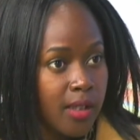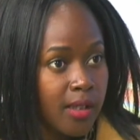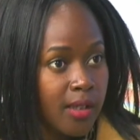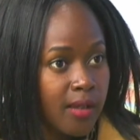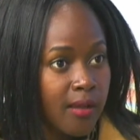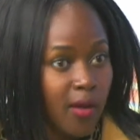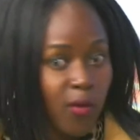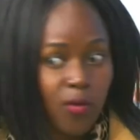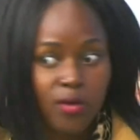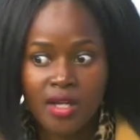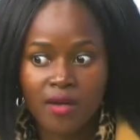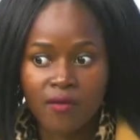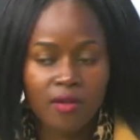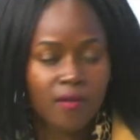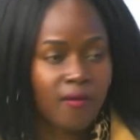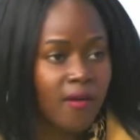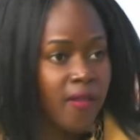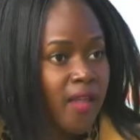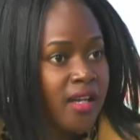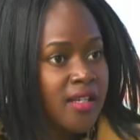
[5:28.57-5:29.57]
They could have
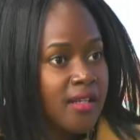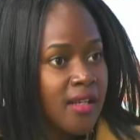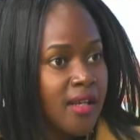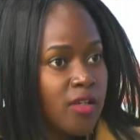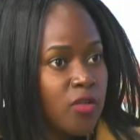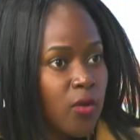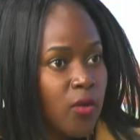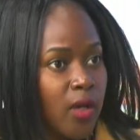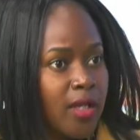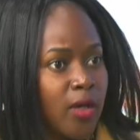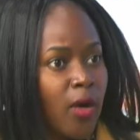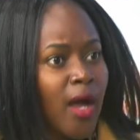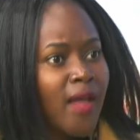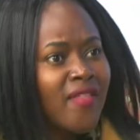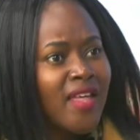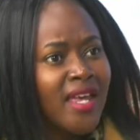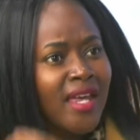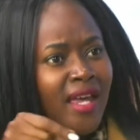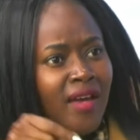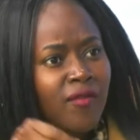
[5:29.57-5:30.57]
given that ticket to any.
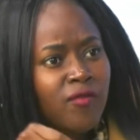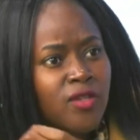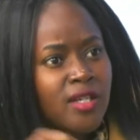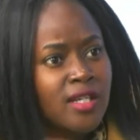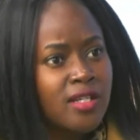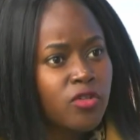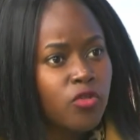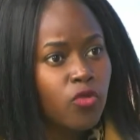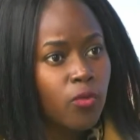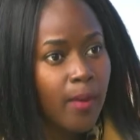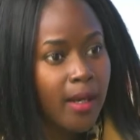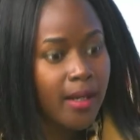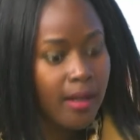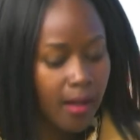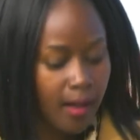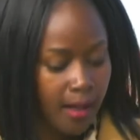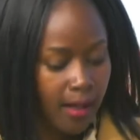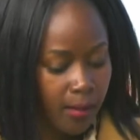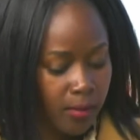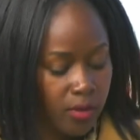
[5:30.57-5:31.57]
They yes. gave it to mm
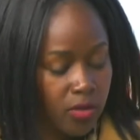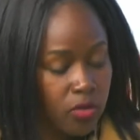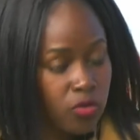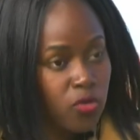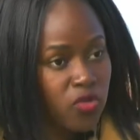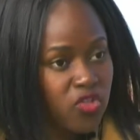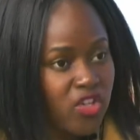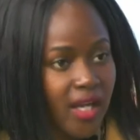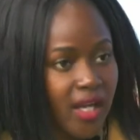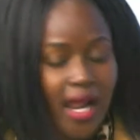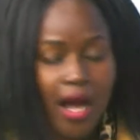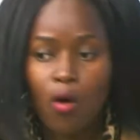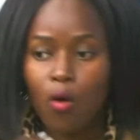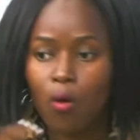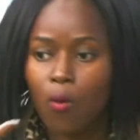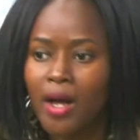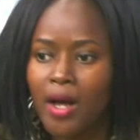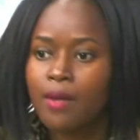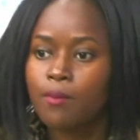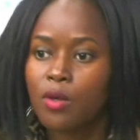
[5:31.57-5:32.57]
-hmm. to Jalang'o
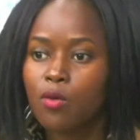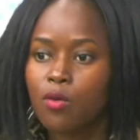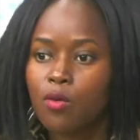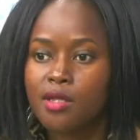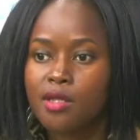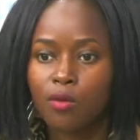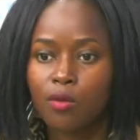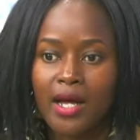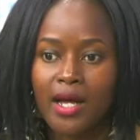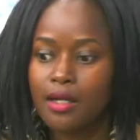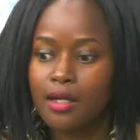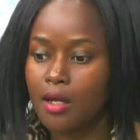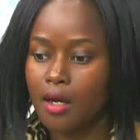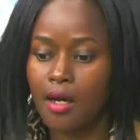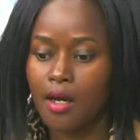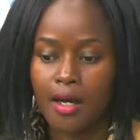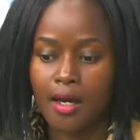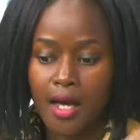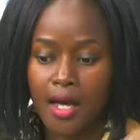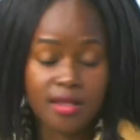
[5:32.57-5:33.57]
one because one,
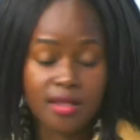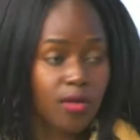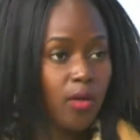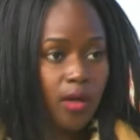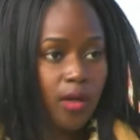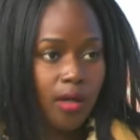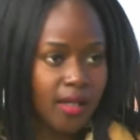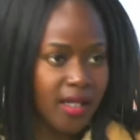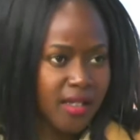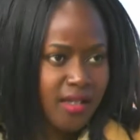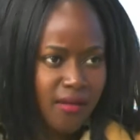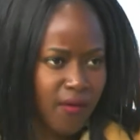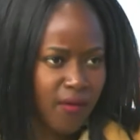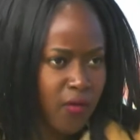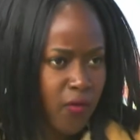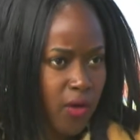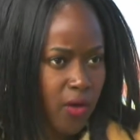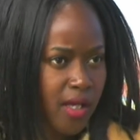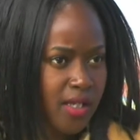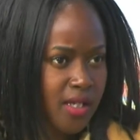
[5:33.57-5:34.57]
uh, as you, let's
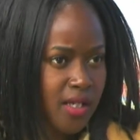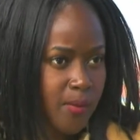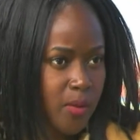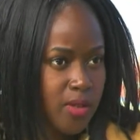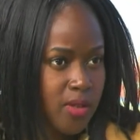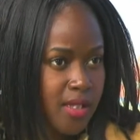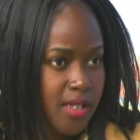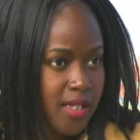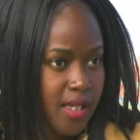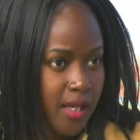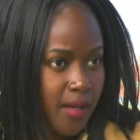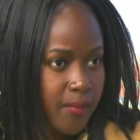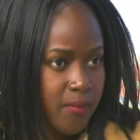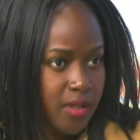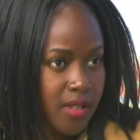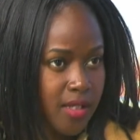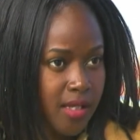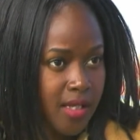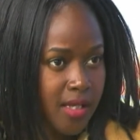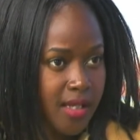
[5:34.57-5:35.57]
even forget about his
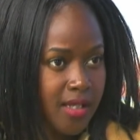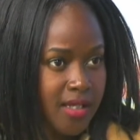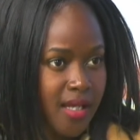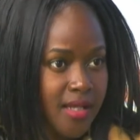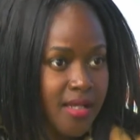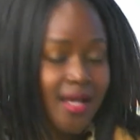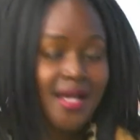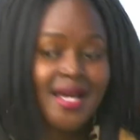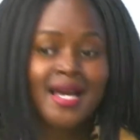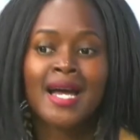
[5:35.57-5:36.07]
celebrity status.